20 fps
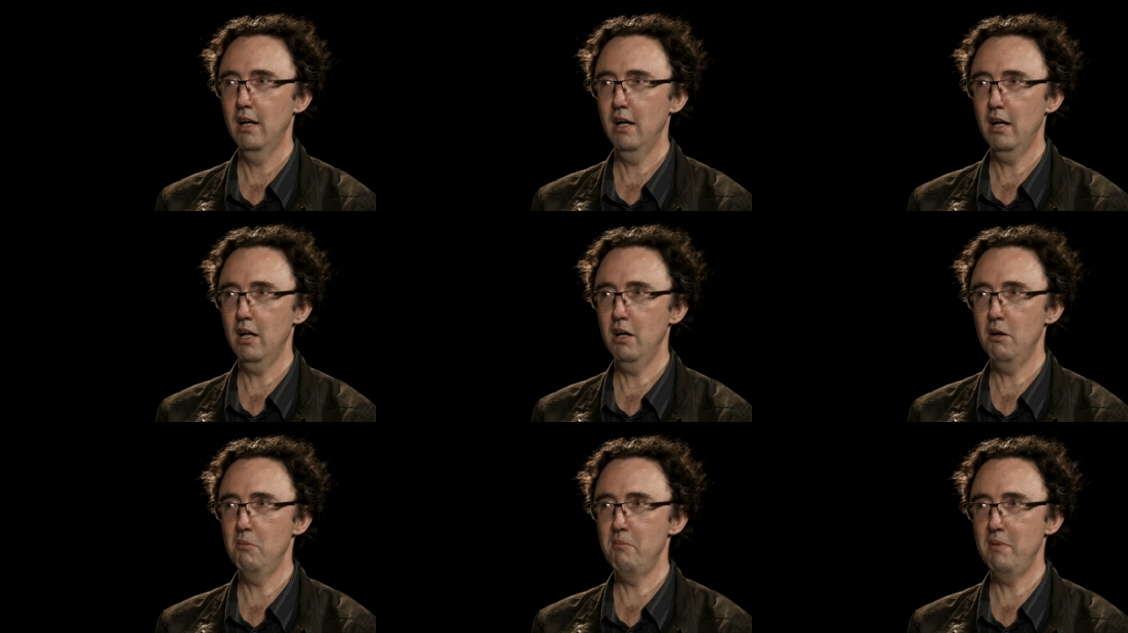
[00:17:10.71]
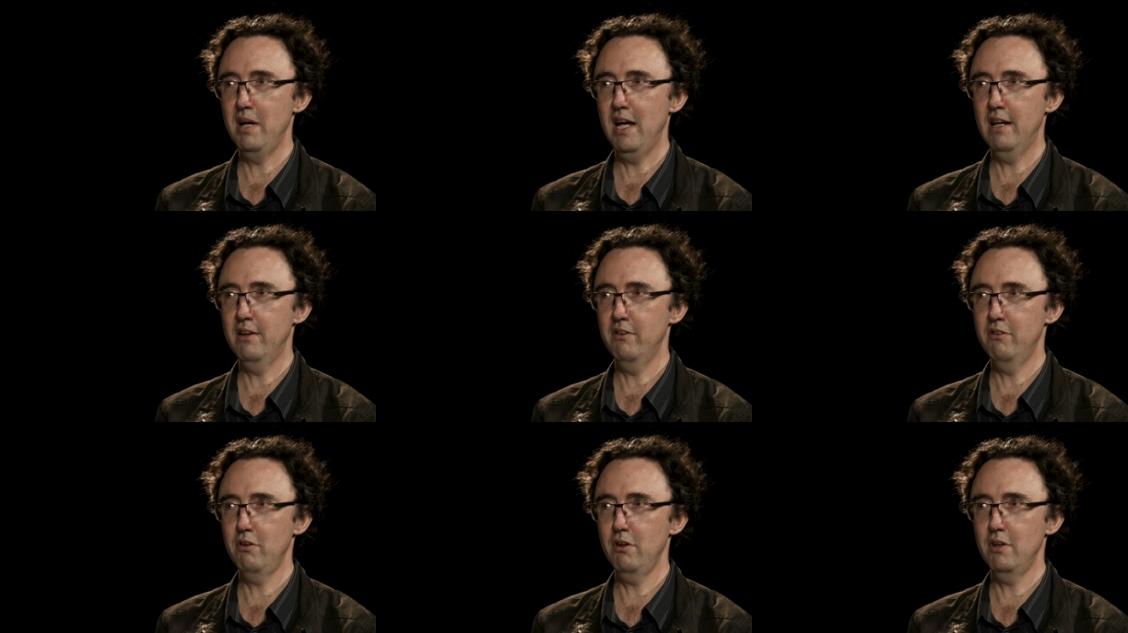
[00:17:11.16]
um,
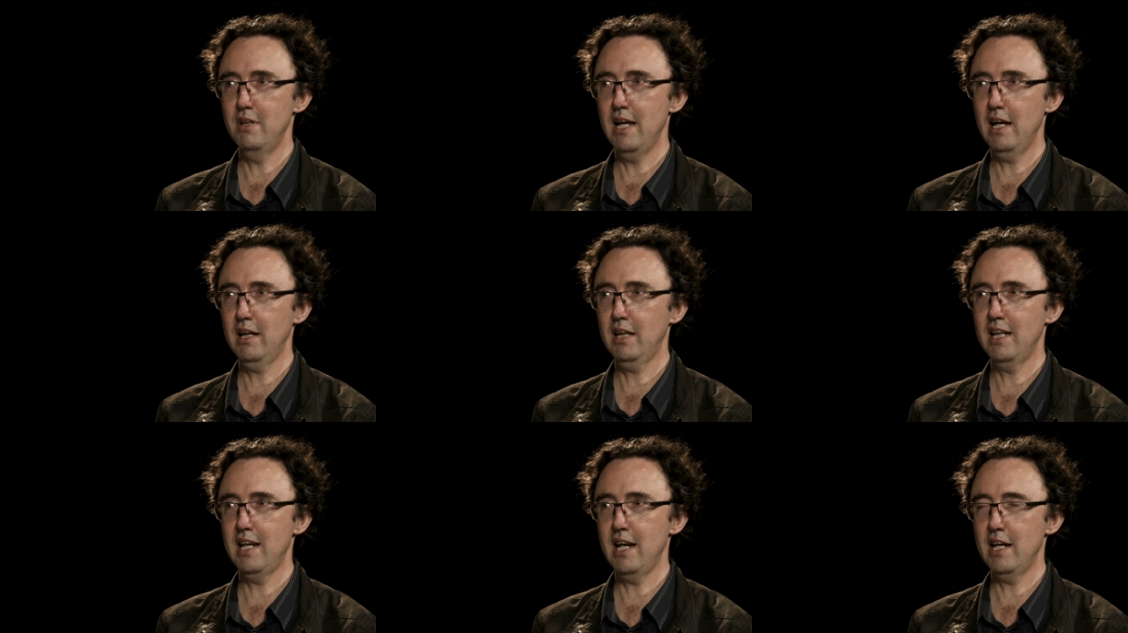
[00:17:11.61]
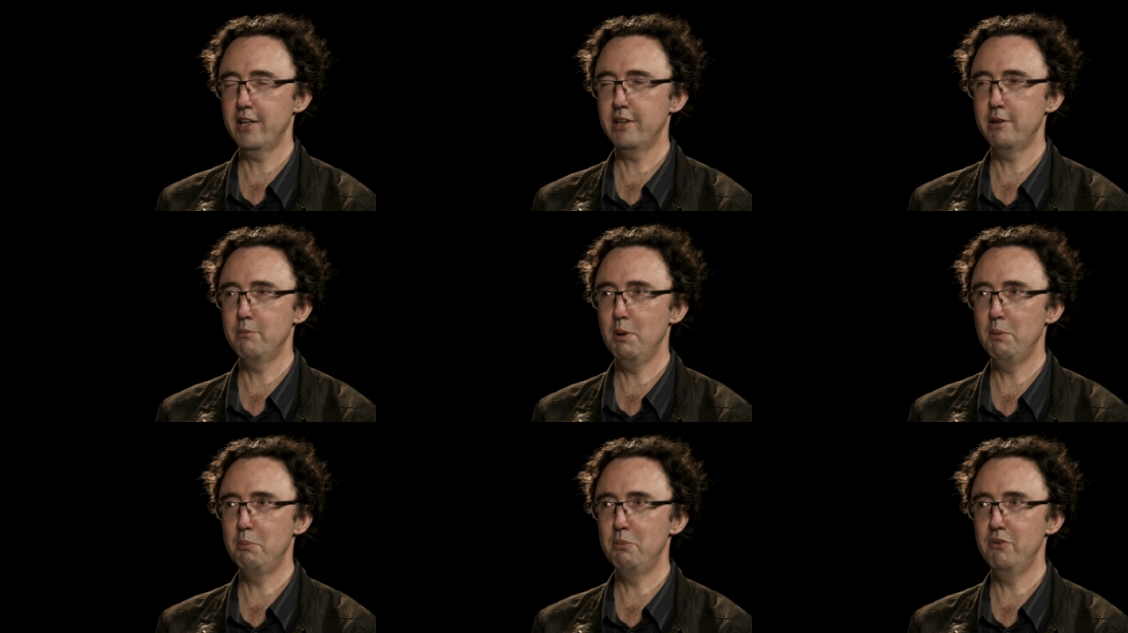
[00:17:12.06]
and so that can
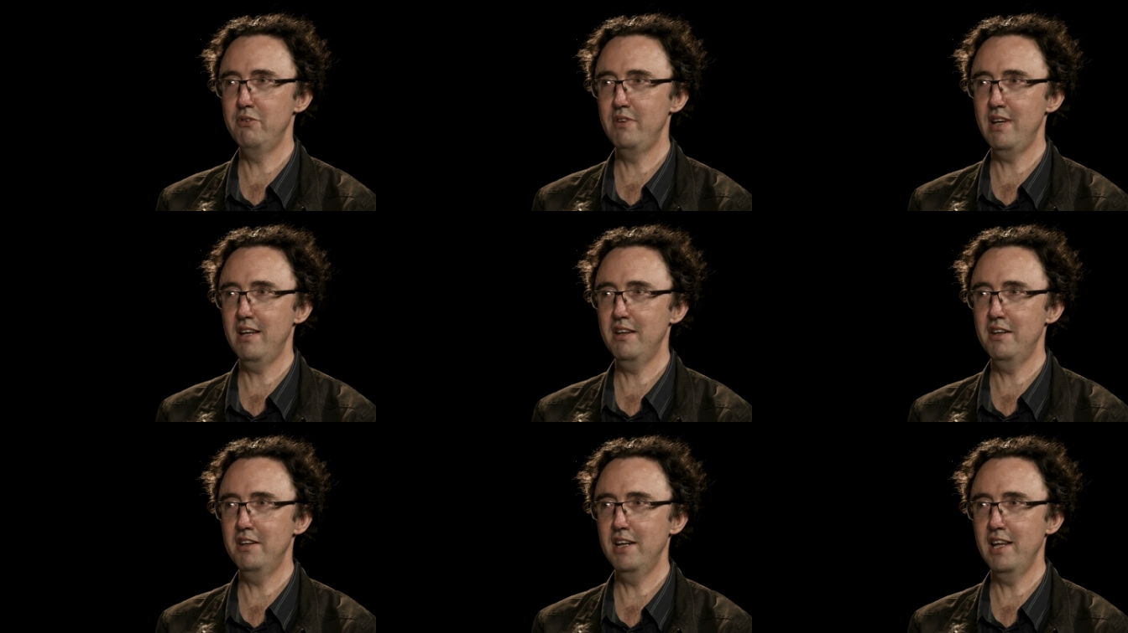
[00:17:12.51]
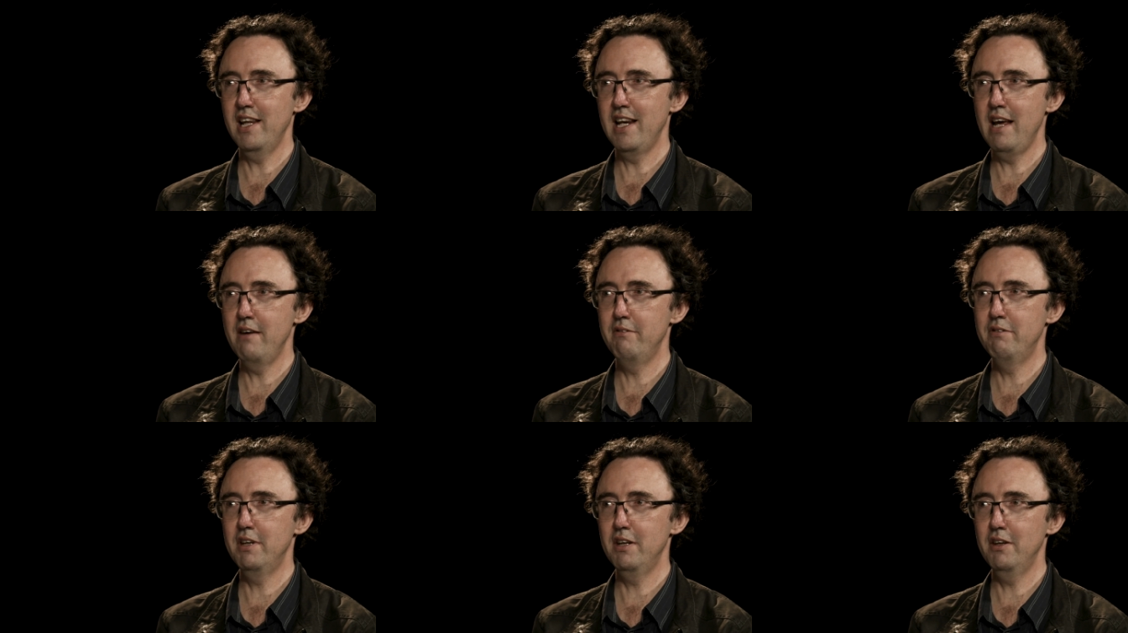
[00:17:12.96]
actually be presented in
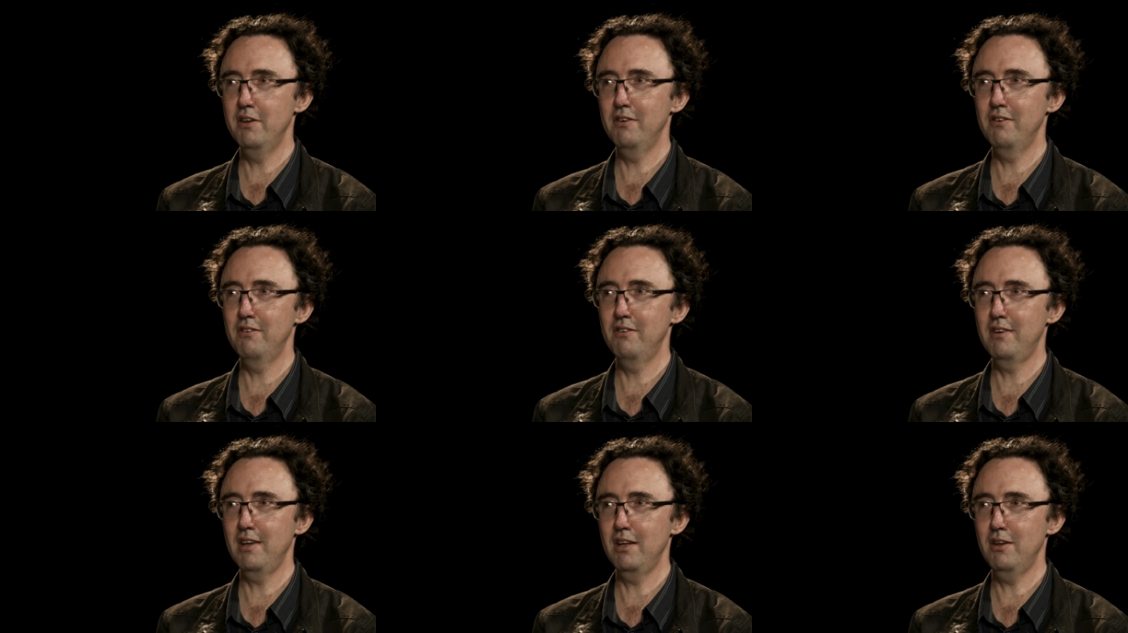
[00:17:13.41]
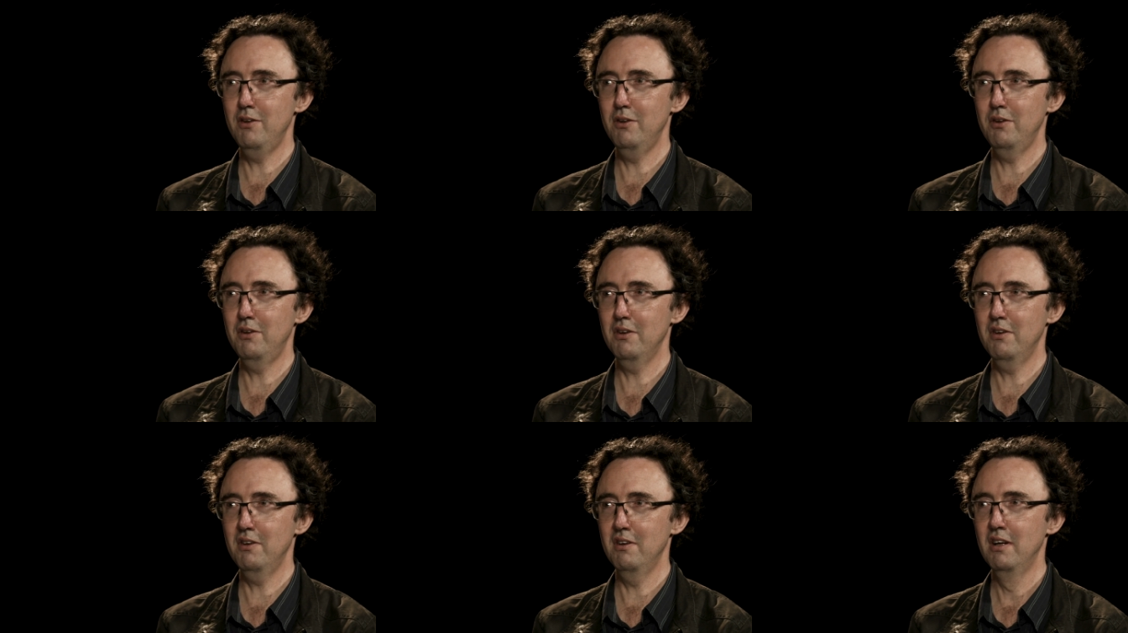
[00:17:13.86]
evidence that you
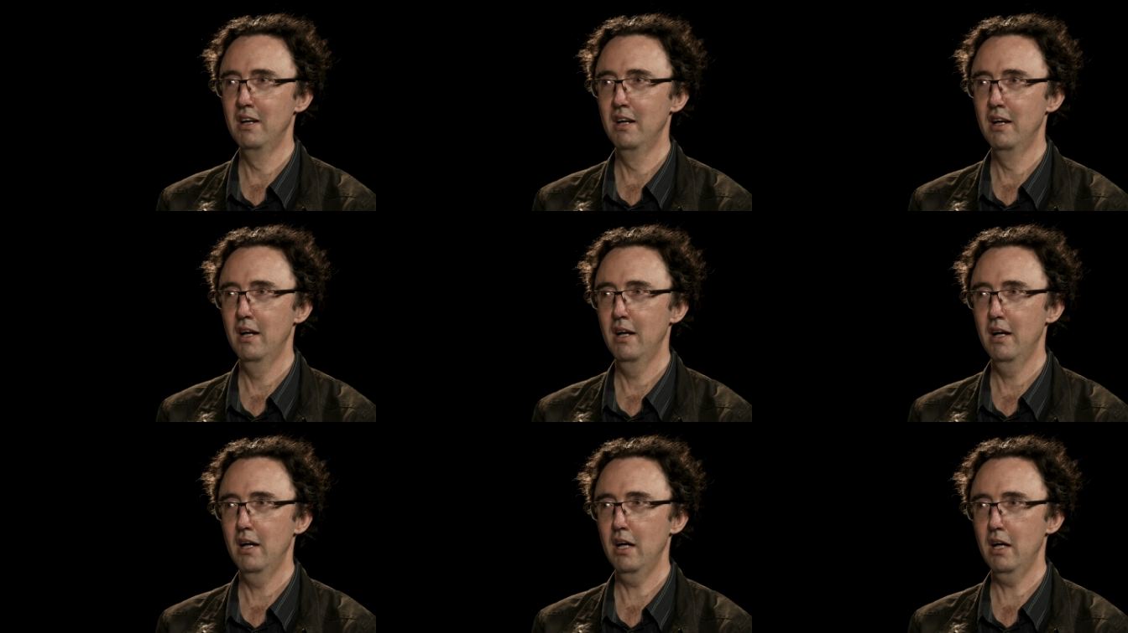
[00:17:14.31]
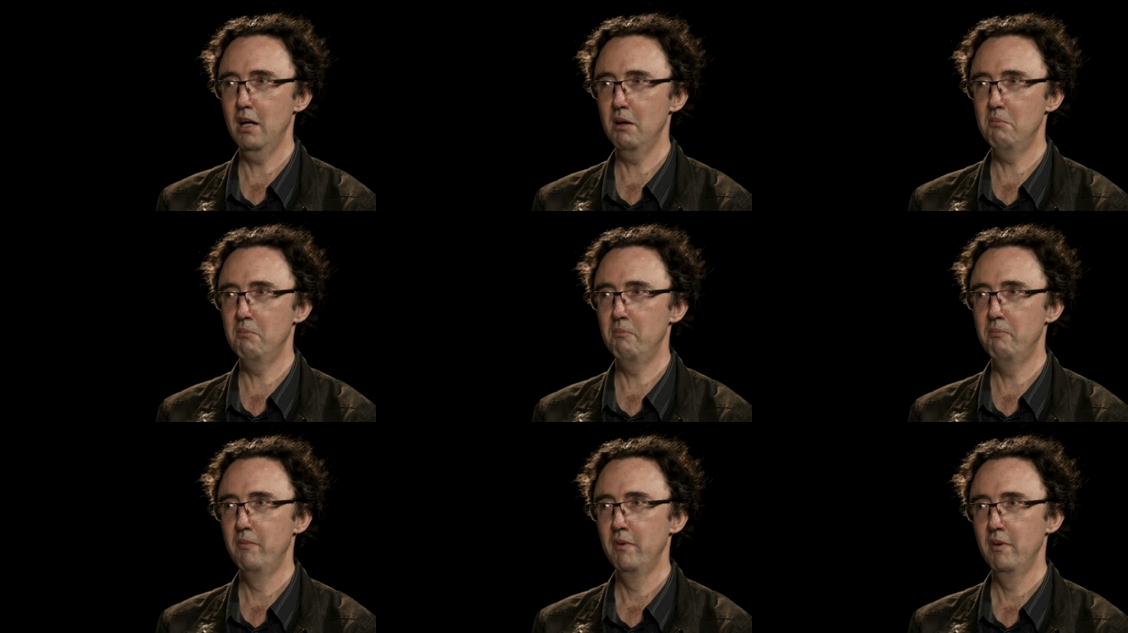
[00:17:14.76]
mm. can
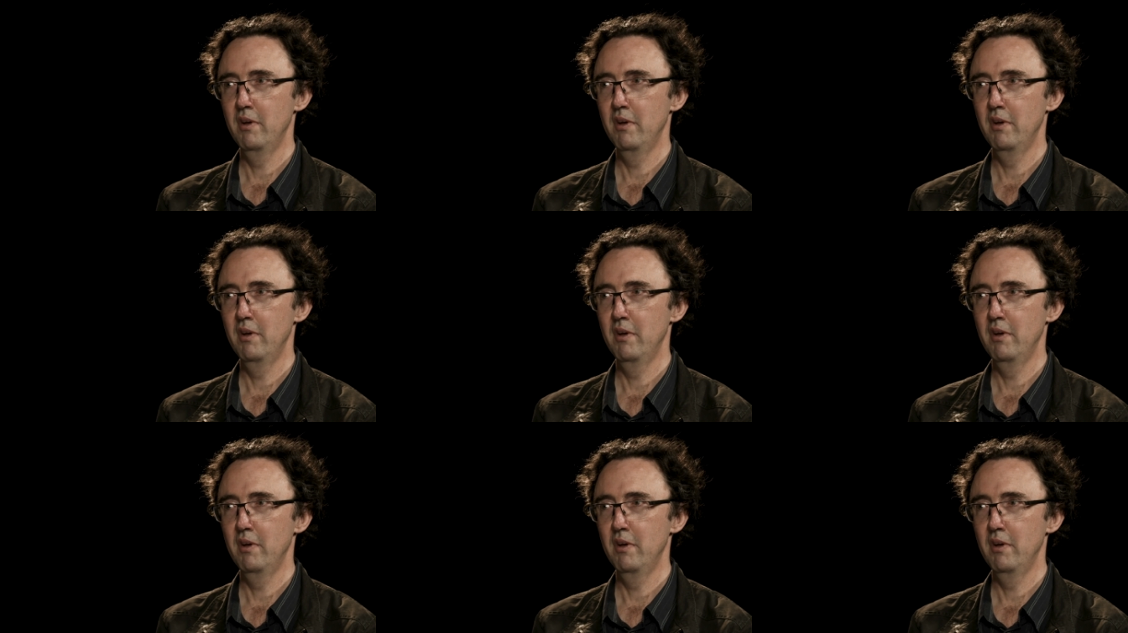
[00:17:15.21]
um,